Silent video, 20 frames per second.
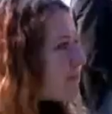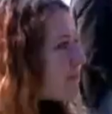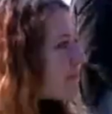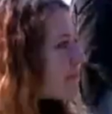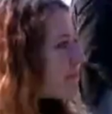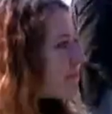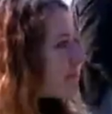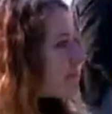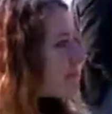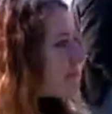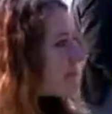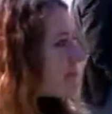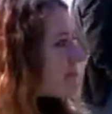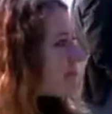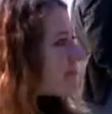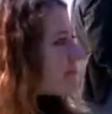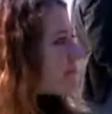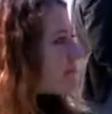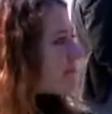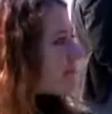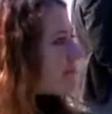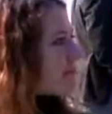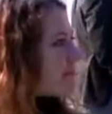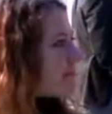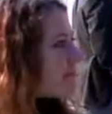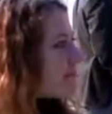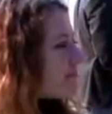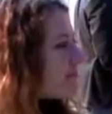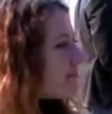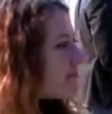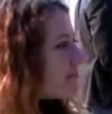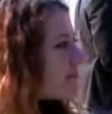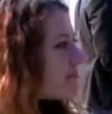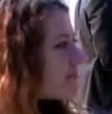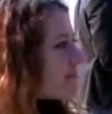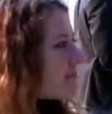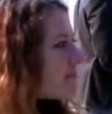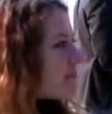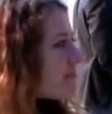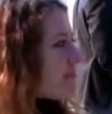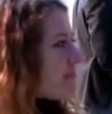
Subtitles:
(silent)